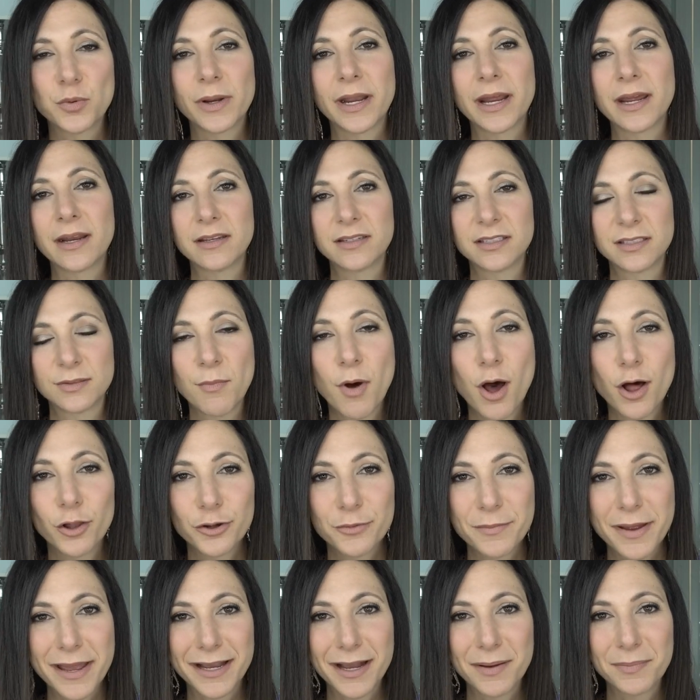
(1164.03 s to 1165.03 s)
When I had a
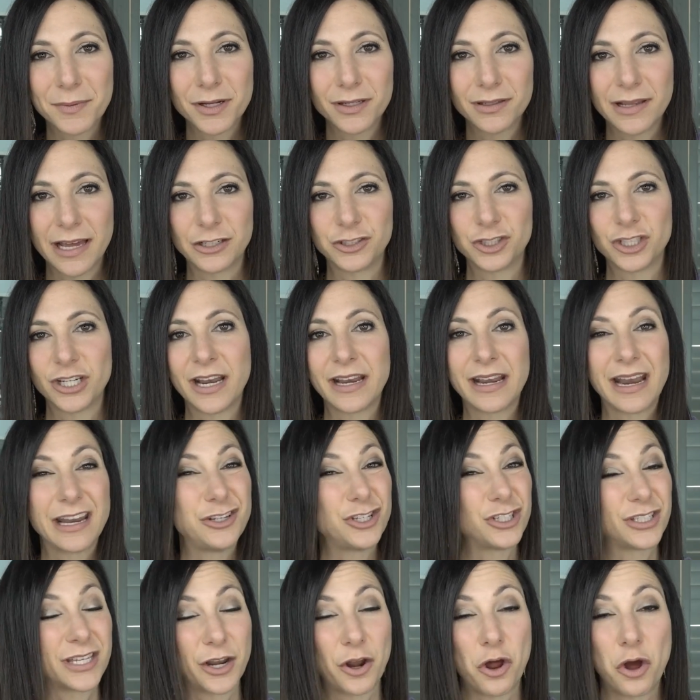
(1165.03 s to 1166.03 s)
smaller makeup collection and
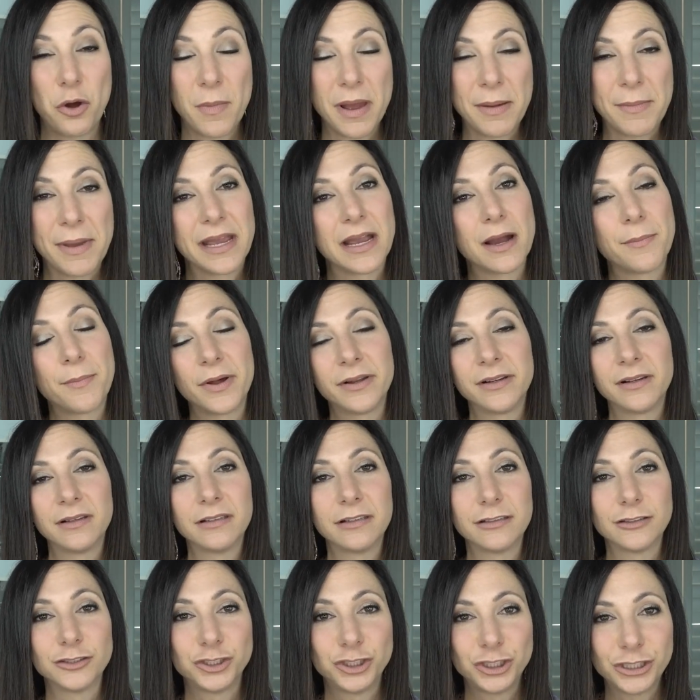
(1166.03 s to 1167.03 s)
I just had all my makeup on a
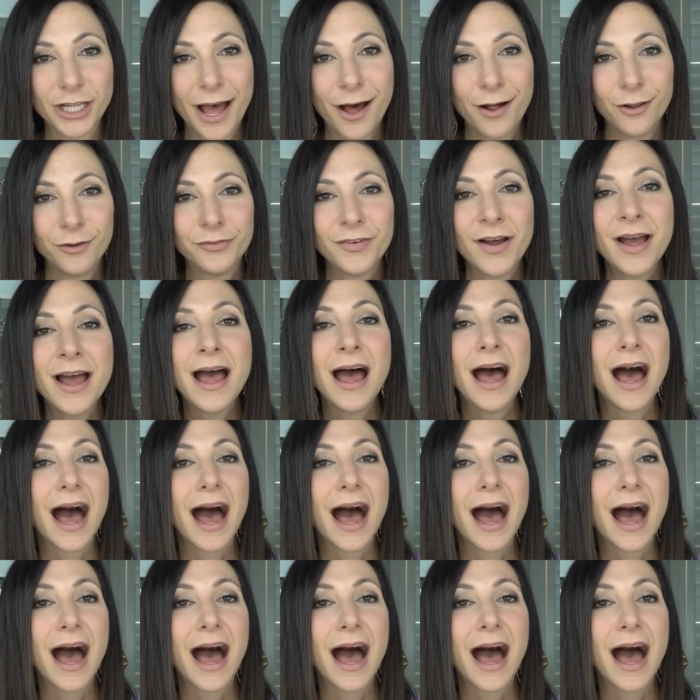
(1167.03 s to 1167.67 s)
little shelf,